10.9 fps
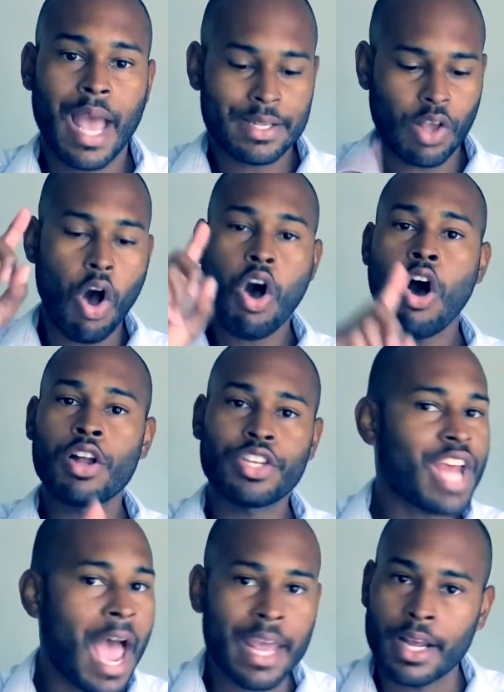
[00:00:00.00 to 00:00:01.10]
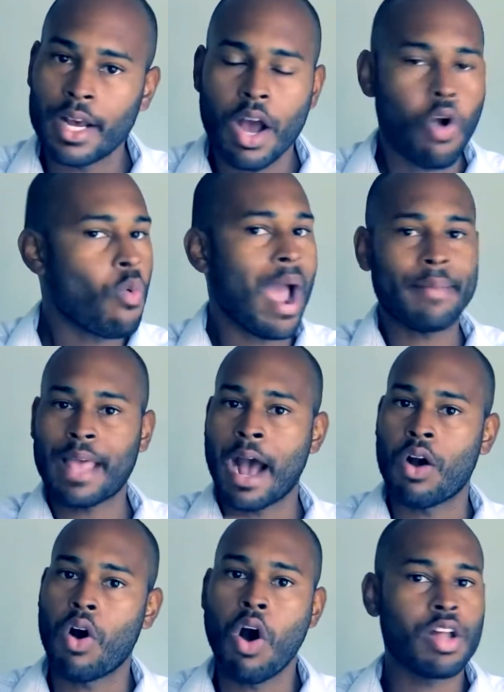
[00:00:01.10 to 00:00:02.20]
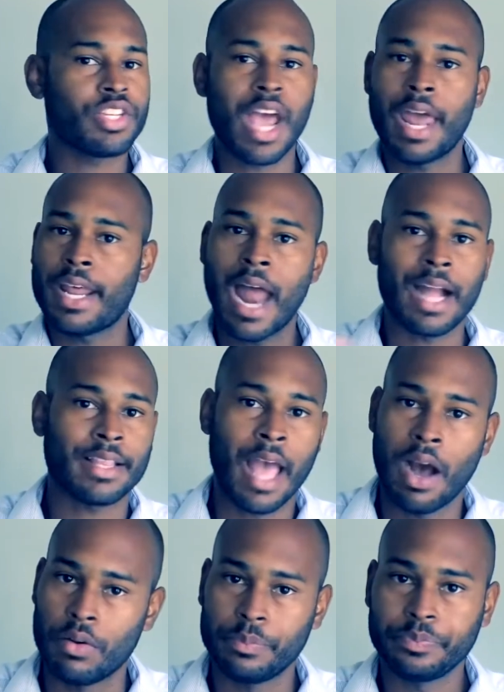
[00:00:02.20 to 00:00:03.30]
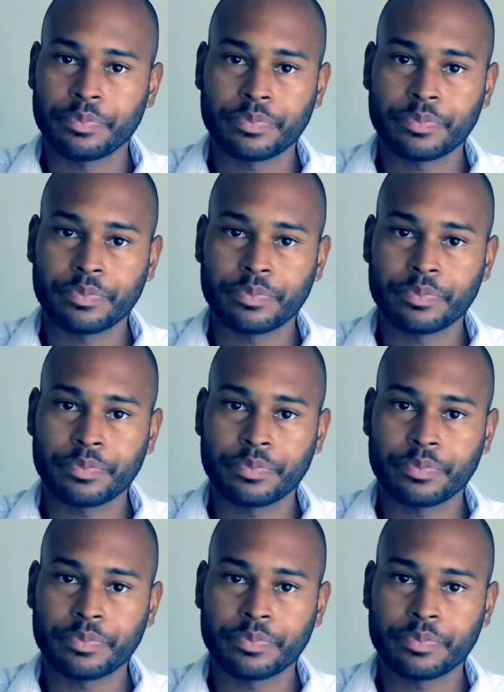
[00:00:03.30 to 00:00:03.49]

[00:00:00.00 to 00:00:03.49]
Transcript: That's all China wiped out, all China knocked out.